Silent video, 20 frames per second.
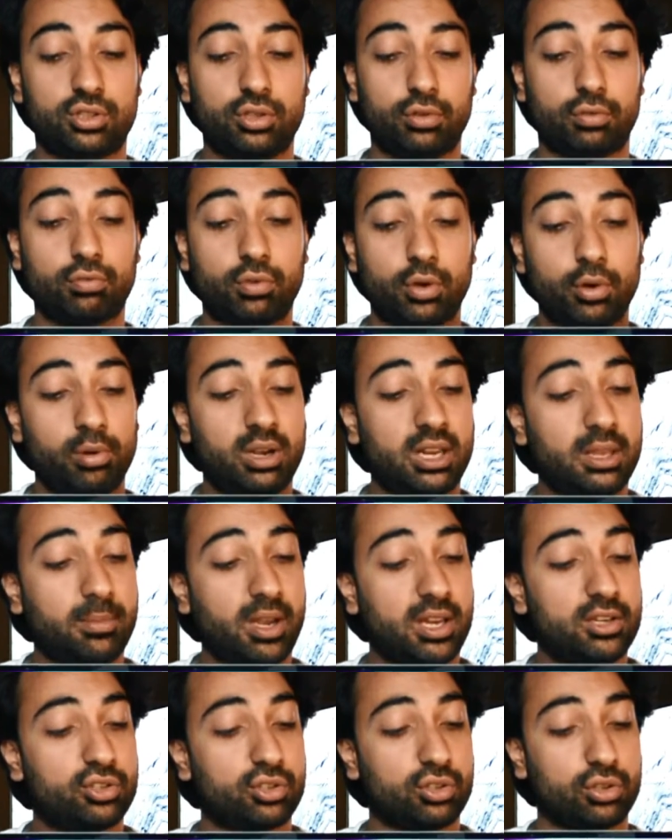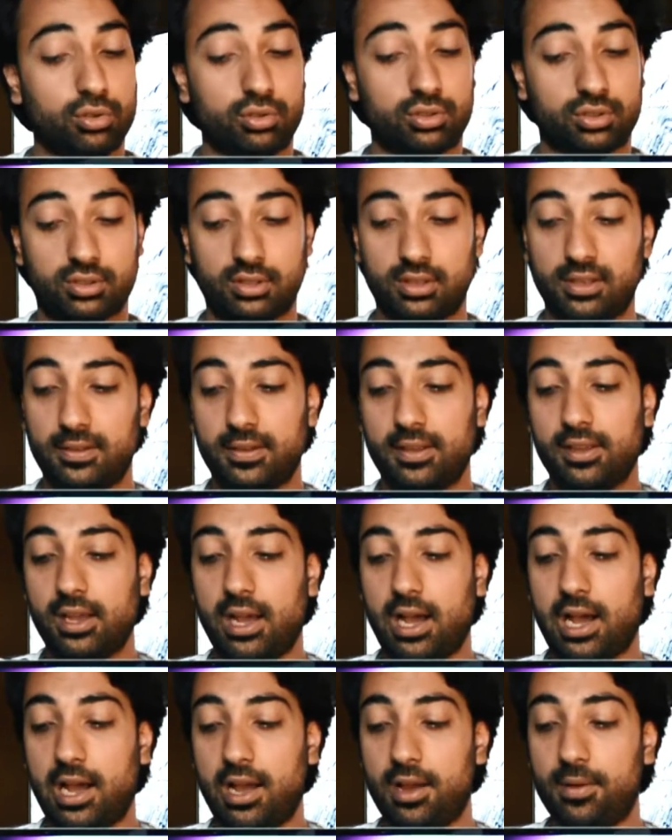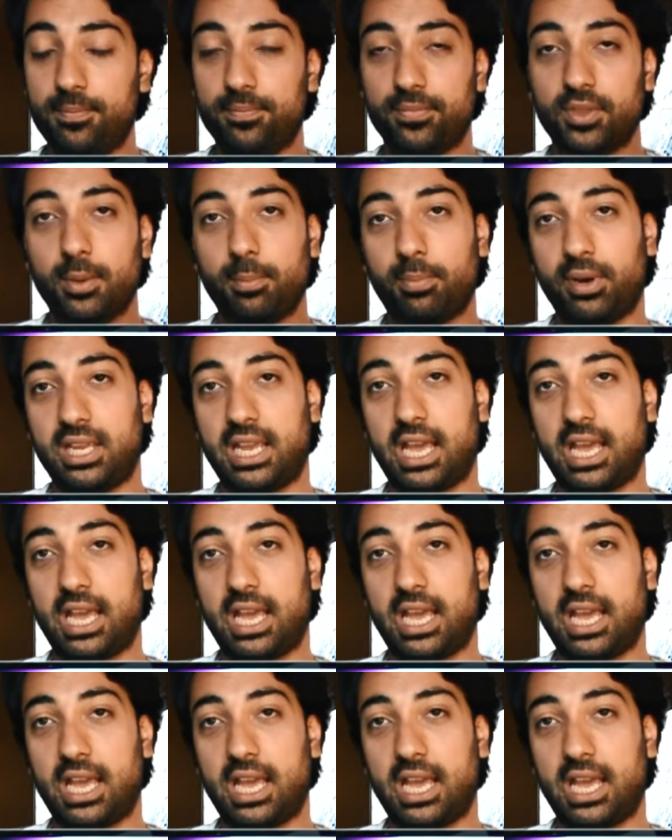You're ruining my juice. But